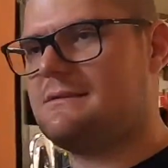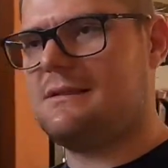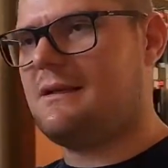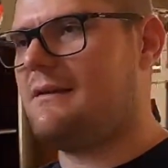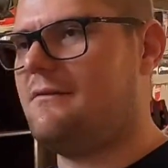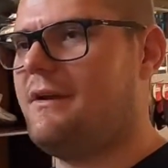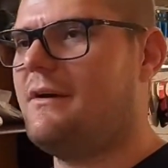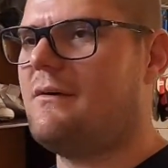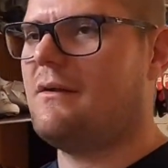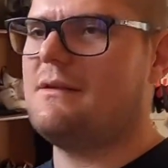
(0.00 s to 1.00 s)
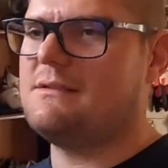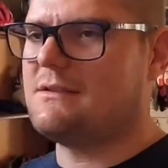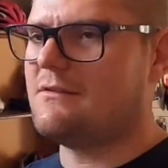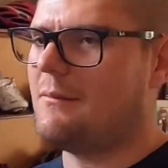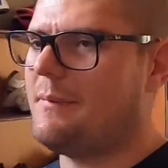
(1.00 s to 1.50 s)
Just another video on the
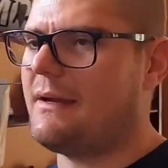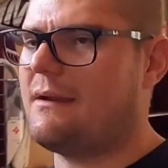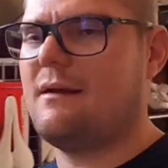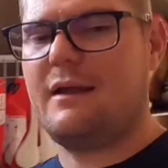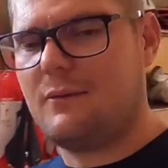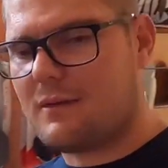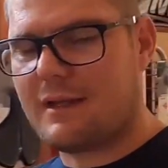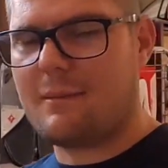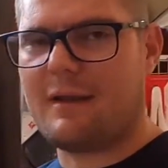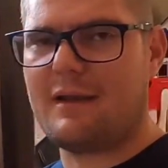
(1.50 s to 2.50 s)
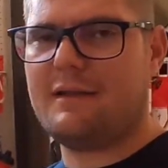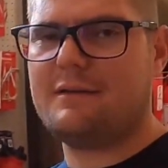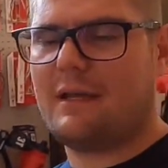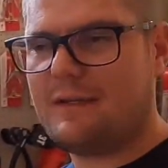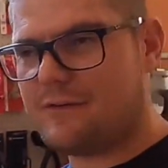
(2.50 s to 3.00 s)
Silverback. It will get a
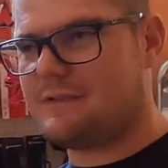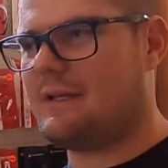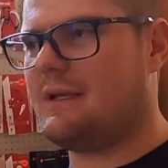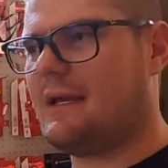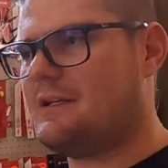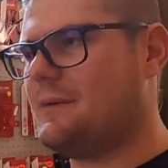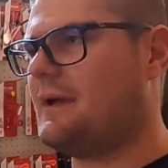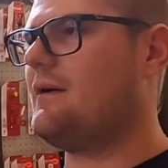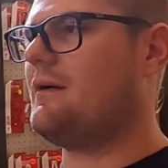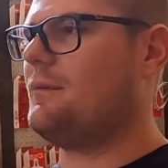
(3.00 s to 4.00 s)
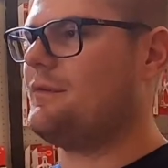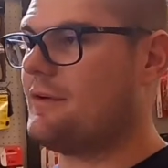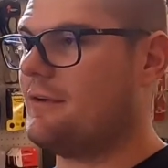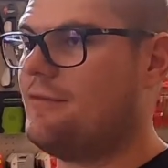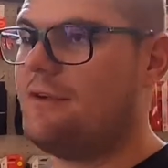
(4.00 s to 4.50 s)
bit interesting as we go on.
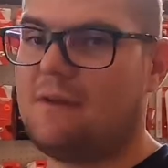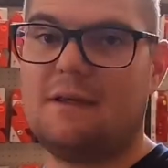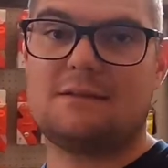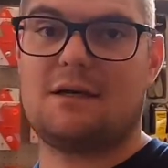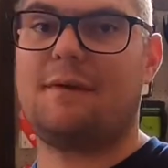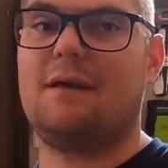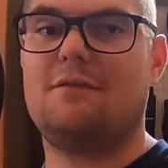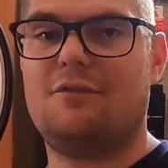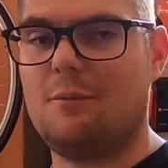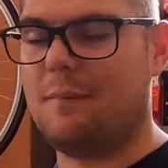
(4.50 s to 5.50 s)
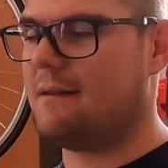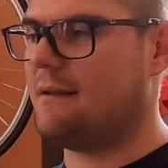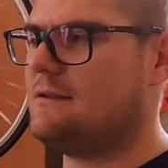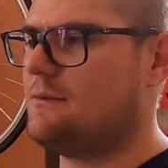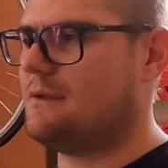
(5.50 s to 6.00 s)
We've got a few things coming in, a few
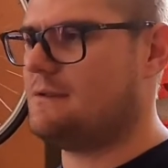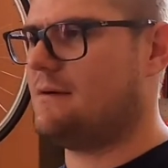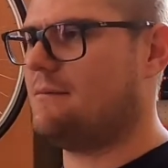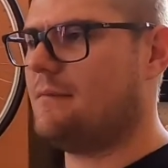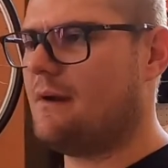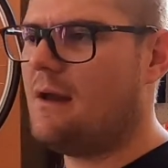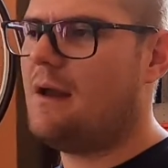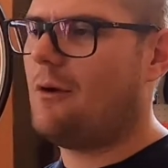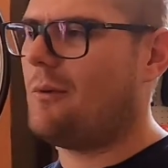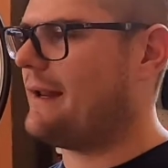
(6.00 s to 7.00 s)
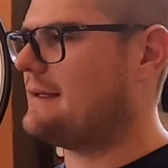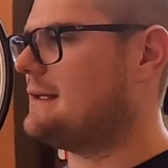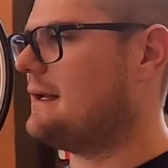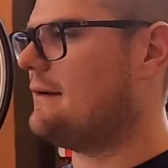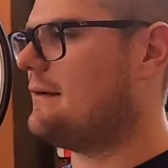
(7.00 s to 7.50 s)
big things which I'm quite
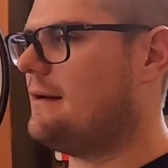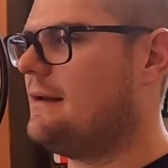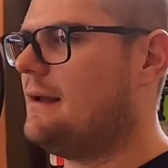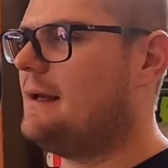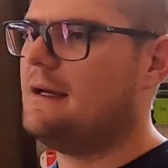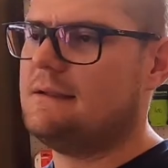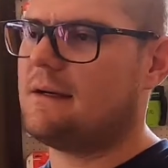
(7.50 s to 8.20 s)
excited on.